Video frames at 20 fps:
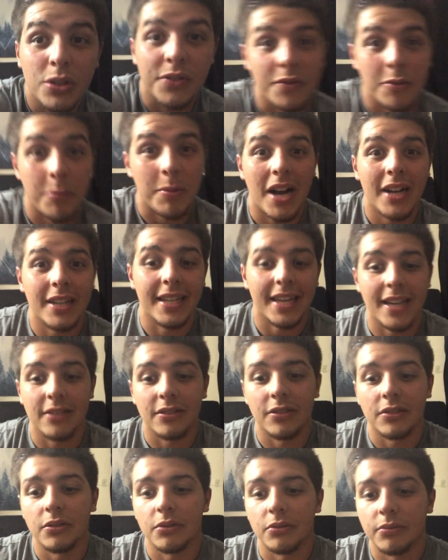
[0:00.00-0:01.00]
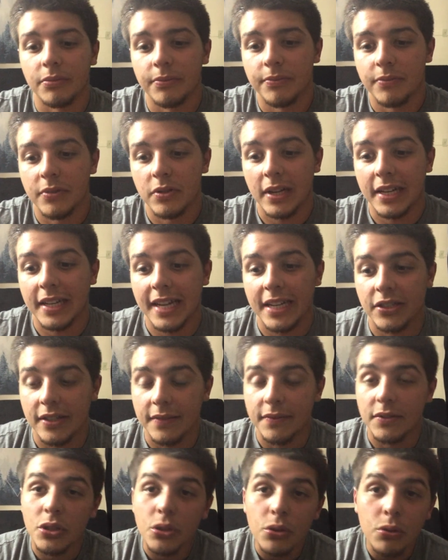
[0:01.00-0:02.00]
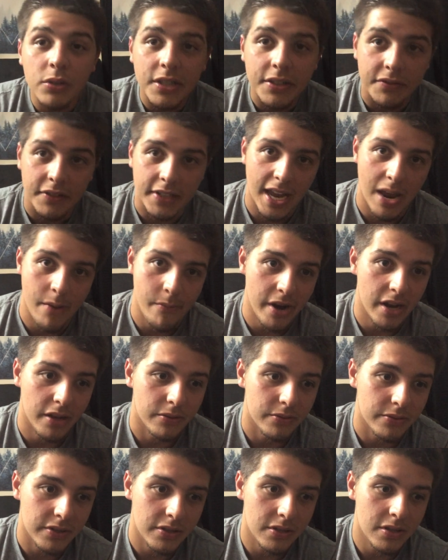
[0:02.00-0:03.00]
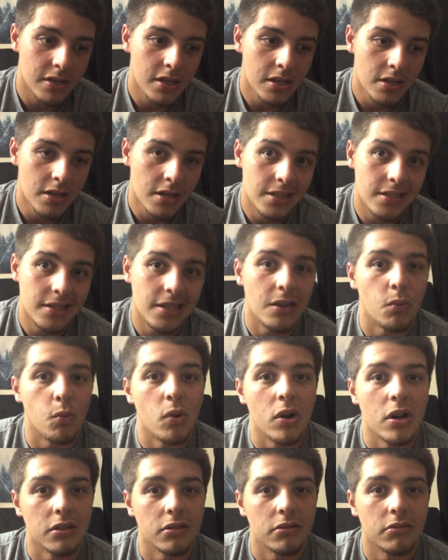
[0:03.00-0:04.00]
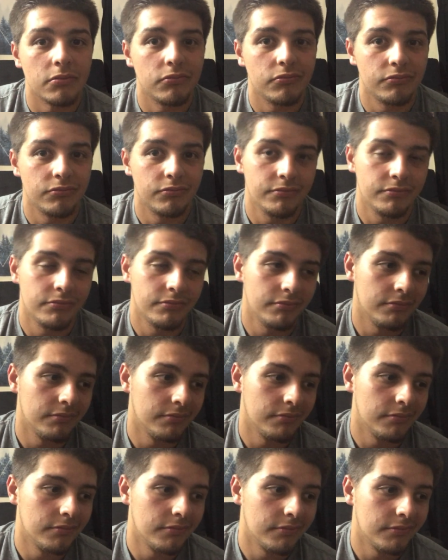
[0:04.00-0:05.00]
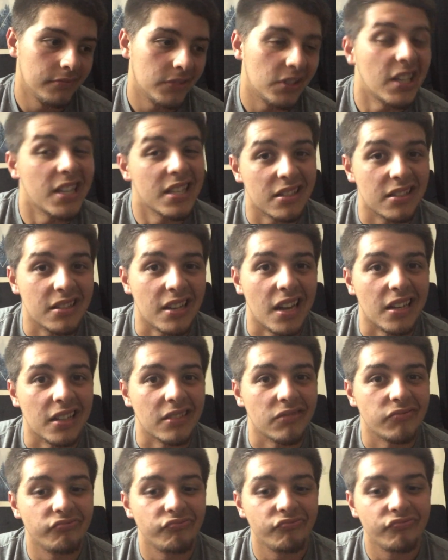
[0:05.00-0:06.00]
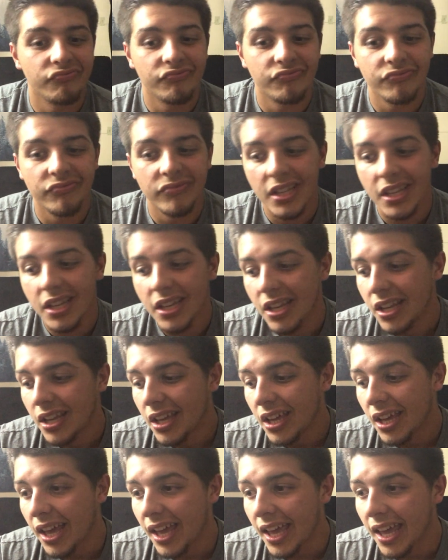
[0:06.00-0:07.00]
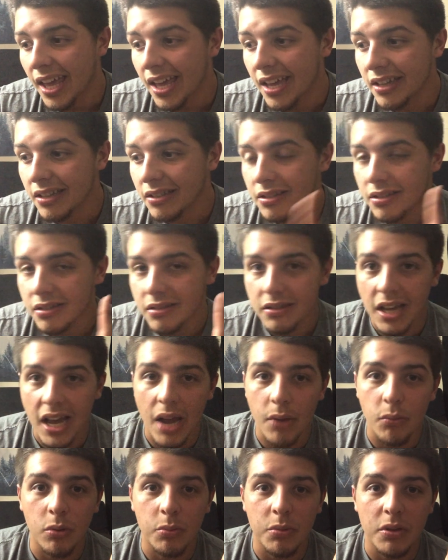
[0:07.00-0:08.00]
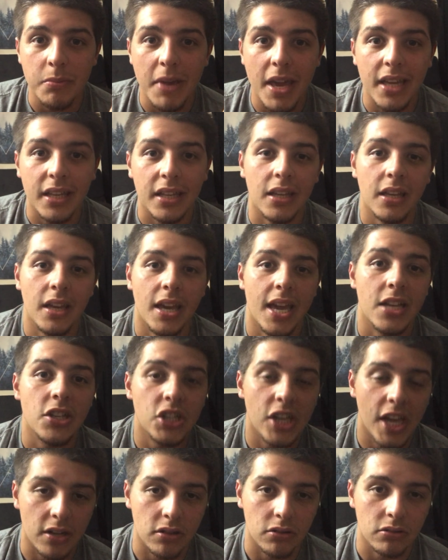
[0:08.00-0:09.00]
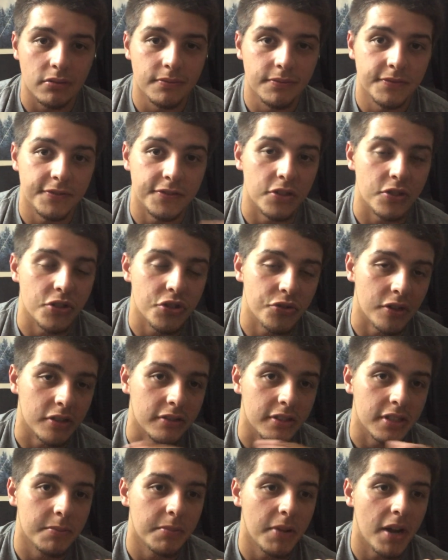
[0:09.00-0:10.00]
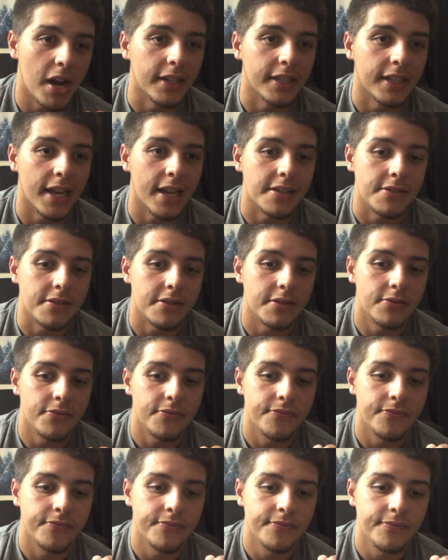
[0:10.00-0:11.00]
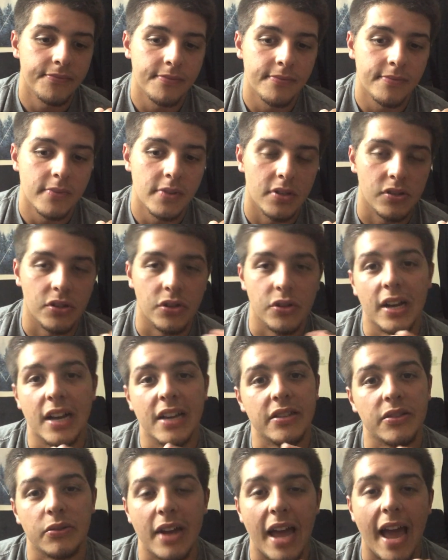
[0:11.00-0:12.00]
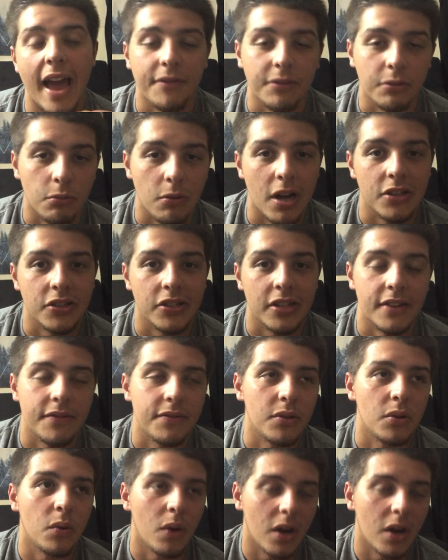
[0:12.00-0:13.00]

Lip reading: this for podcasts too. So I can actually have two different camera angles instead of one. So that's exciting. And I will be making a channel for strictly the podcast. So you guys don't have to watch that if you don't